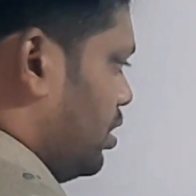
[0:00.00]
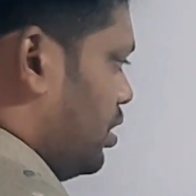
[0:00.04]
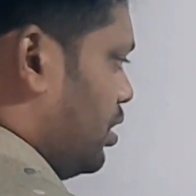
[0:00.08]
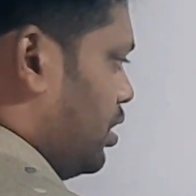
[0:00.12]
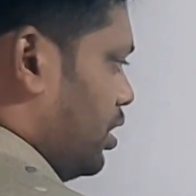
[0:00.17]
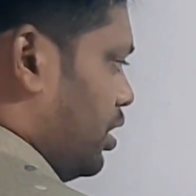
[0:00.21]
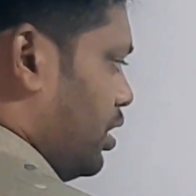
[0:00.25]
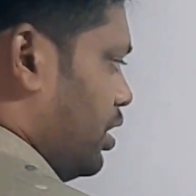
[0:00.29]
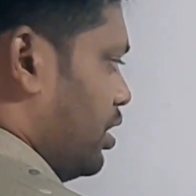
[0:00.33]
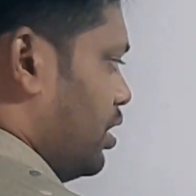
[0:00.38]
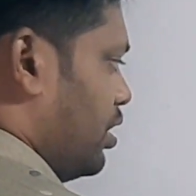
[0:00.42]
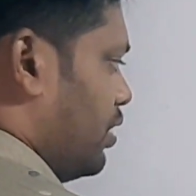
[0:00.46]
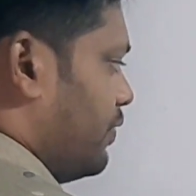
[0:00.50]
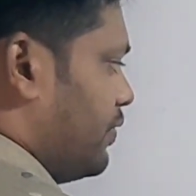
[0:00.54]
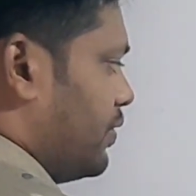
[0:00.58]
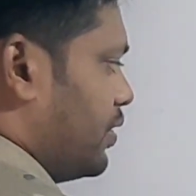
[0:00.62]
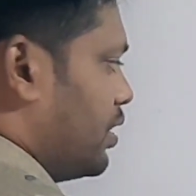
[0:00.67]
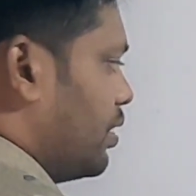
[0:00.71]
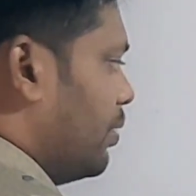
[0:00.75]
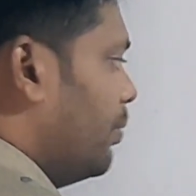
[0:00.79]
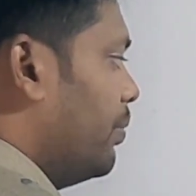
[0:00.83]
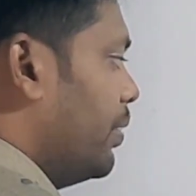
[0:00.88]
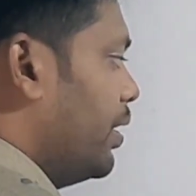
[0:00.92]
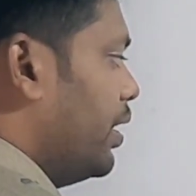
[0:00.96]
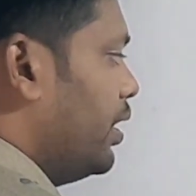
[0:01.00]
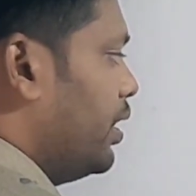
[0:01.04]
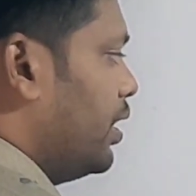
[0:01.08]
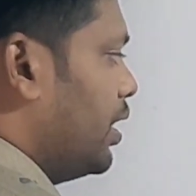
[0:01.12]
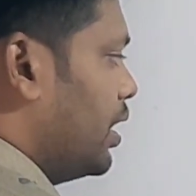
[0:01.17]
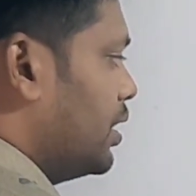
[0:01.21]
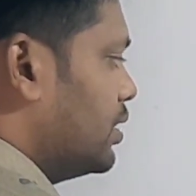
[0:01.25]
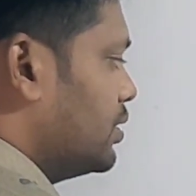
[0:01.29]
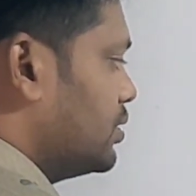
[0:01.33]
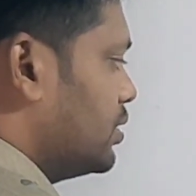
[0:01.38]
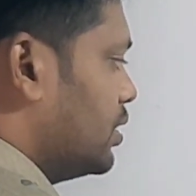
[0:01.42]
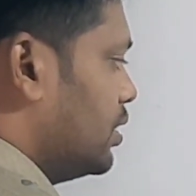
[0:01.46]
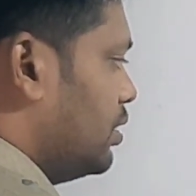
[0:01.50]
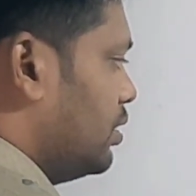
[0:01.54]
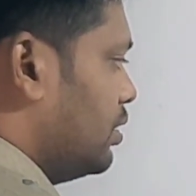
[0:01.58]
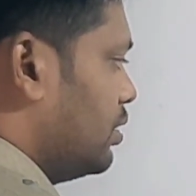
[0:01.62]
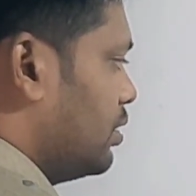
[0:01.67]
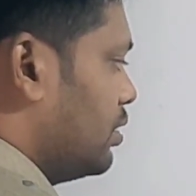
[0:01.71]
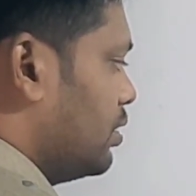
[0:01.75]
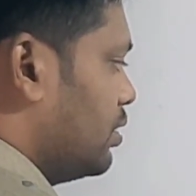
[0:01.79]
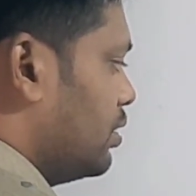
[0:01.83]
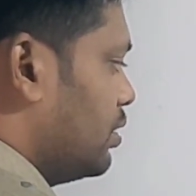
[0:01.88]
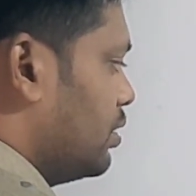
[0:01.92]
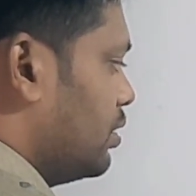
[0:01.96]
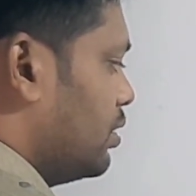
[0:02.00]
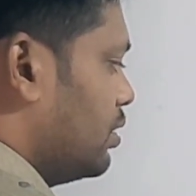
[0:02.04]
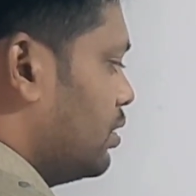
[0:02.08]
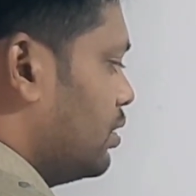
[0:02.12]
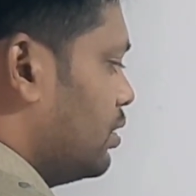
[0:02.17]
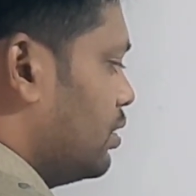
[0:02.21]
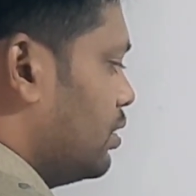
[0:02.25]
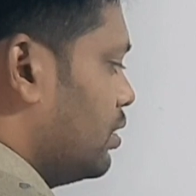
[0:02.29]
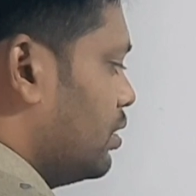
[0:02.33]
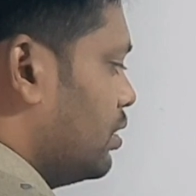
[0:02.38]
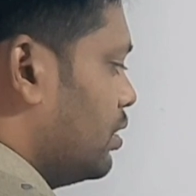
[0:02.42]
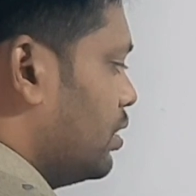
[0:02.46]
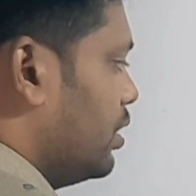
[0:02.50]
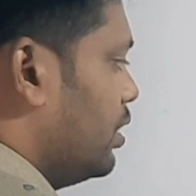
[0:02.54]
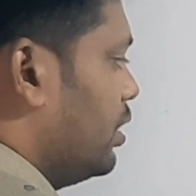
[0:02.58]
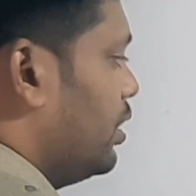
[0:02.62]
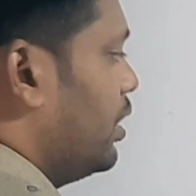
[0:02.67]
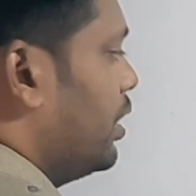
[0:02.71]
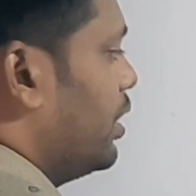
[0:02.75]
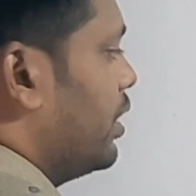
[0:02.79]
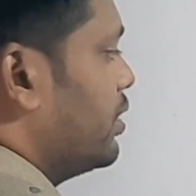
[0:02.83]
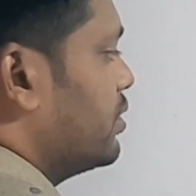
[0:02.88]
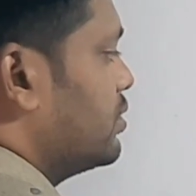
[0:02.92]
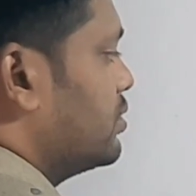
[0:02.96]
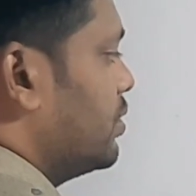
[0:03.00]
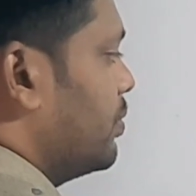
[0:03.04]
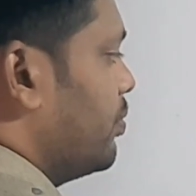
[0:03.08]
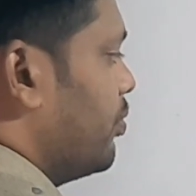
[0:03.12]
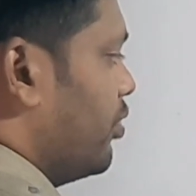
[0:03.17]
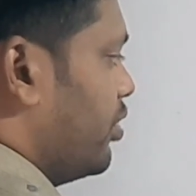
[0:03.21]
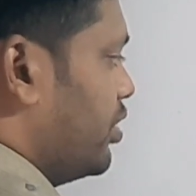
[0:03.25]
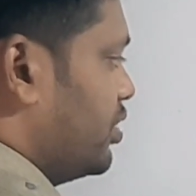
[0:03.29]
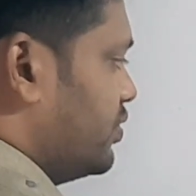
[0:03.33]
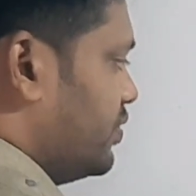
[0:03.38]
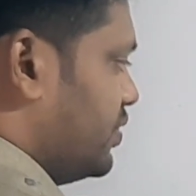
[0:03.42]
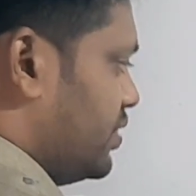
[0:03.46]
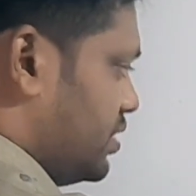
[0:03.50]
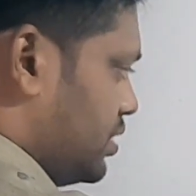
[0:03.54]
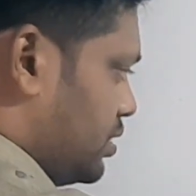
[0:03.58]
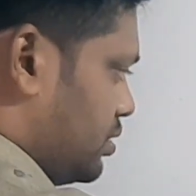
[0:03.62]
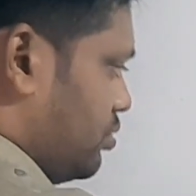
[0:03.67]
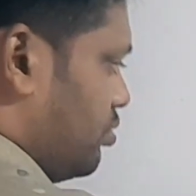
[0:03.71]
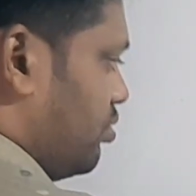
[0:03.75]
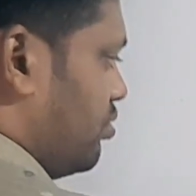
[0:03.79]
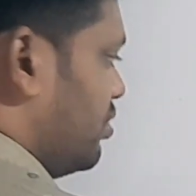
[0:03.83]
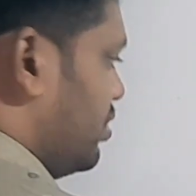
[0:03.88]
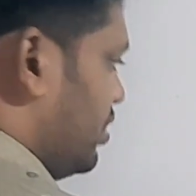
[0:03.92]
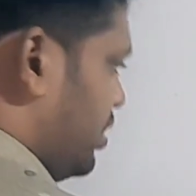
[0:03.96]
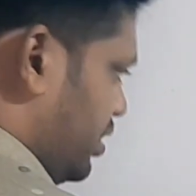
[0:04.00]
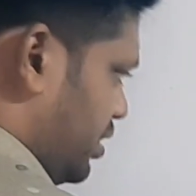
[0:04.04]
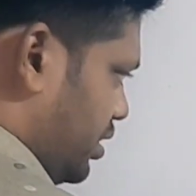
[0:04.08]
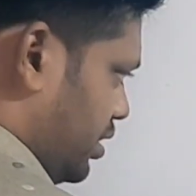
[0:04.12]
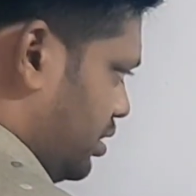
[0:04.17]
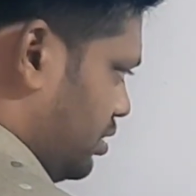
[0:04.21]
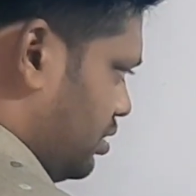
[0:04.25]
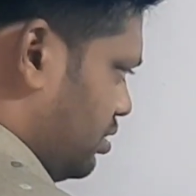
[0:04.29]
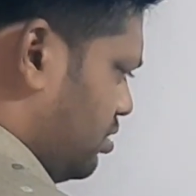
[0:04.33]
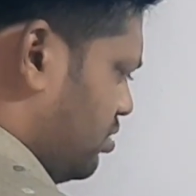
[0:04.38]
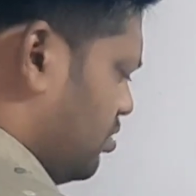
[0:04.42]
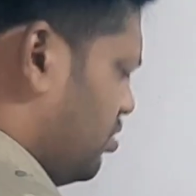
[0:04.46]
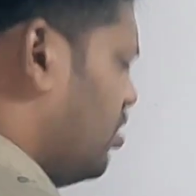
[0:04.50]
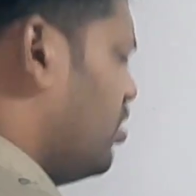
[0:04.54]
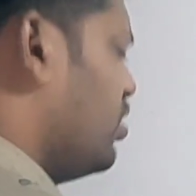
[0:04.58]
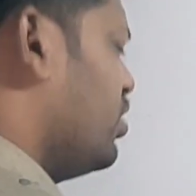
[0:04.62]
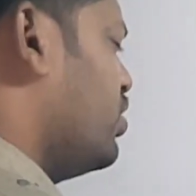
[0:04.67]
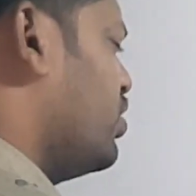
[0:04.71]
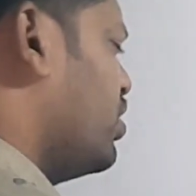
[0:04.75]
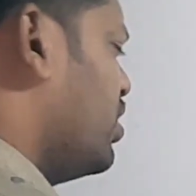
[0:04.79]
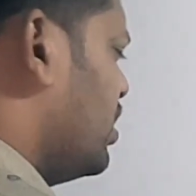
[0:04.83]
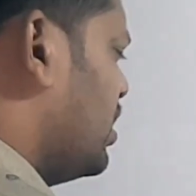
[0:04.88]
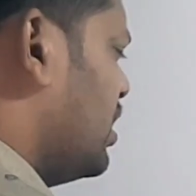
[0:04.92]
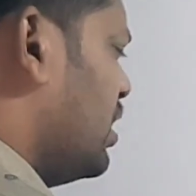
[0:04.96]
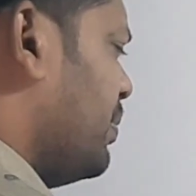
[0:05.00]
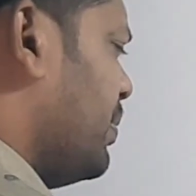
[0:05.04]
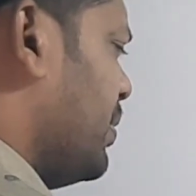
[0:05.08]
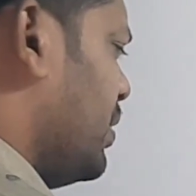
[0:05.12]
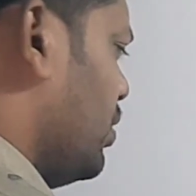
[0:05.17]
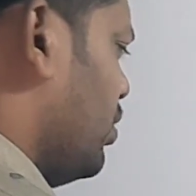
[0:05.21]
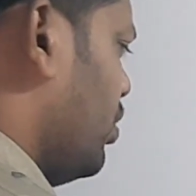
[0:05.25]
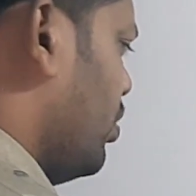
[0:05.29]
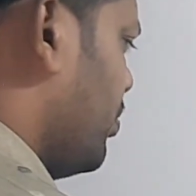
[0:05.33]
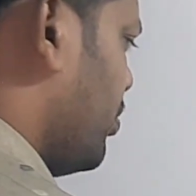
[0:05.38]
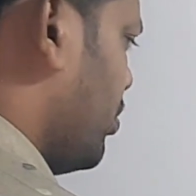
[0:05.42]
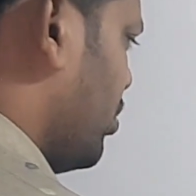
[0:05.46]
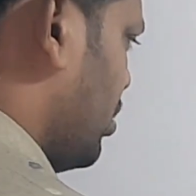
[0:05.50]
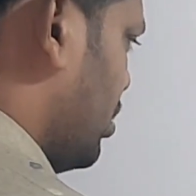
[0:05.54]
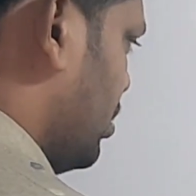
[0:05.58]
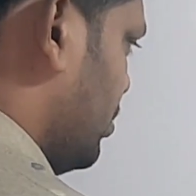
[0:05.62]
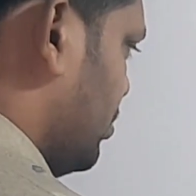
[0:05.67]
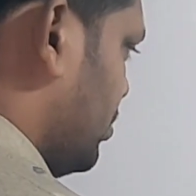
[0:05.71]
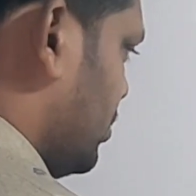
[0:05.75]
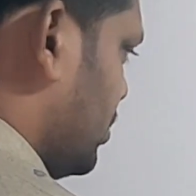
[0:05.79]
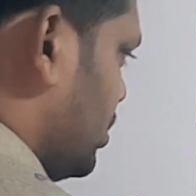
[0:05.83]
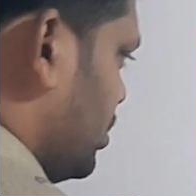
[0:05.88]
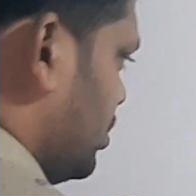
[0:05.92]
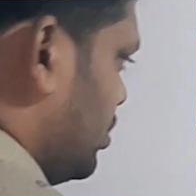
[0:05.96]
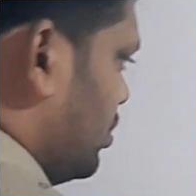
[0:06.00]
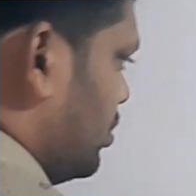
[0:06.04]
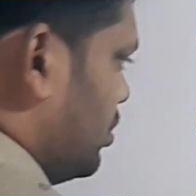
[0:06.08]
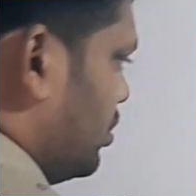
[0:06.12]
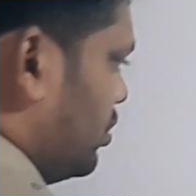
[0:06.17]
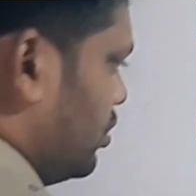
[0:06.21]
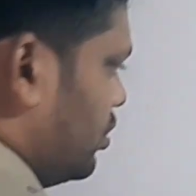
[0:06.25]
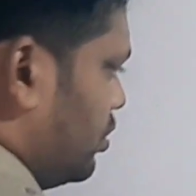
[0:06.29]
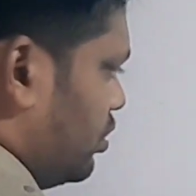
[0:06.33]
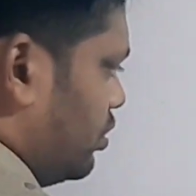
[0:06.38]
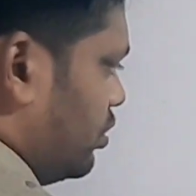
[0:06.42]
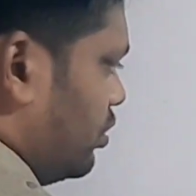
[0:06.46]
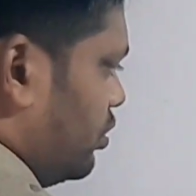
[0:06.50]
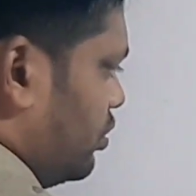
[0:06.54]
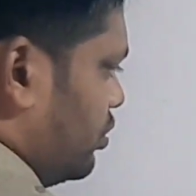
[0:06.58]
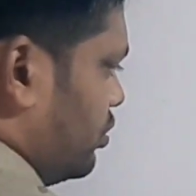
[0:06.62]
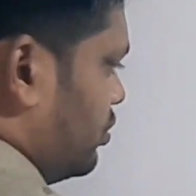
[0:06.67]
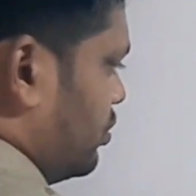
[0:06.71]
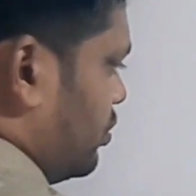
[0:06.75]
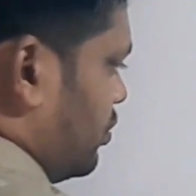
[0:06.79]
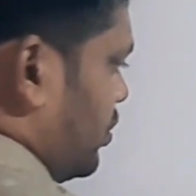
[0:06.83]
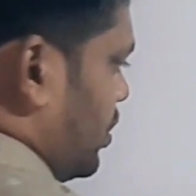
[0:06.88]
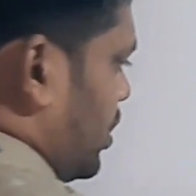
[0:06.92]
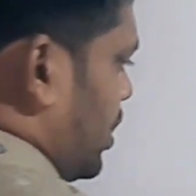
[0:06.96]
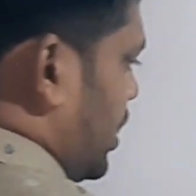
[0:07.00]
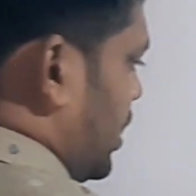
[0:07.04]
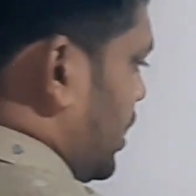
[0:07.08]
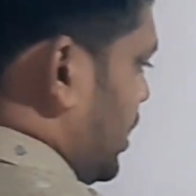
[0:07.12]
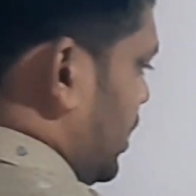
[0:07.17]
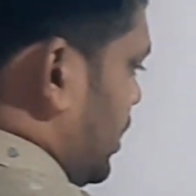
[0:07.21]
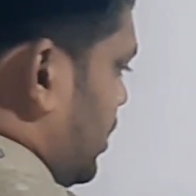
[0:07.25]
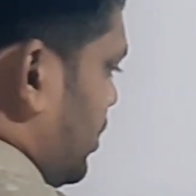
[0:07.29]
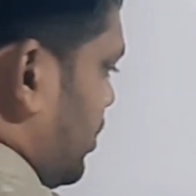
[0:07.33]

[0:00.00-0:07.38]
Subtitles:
and after completing the answer, erase the points which is not needed, or you can keep it, no problem. So AD